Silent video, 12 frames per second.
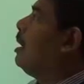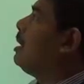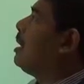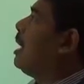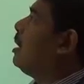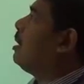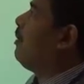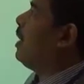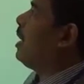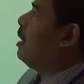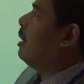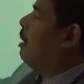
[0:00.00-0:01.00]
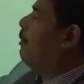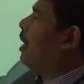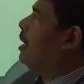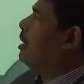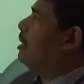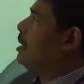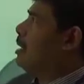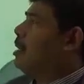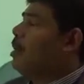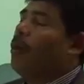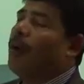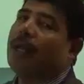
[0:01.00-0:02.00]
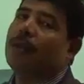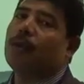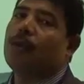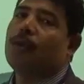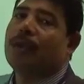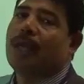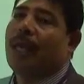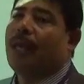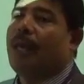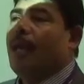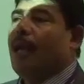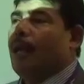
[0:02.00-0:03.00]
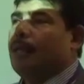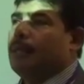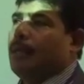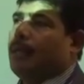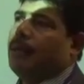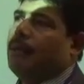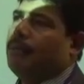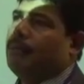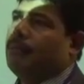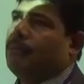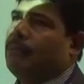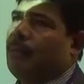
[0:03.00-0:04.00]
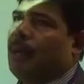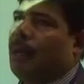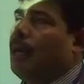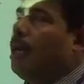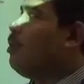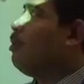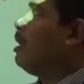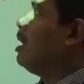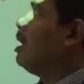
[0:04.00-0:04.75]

these catchy phrases, this slogan to say it's I don't know,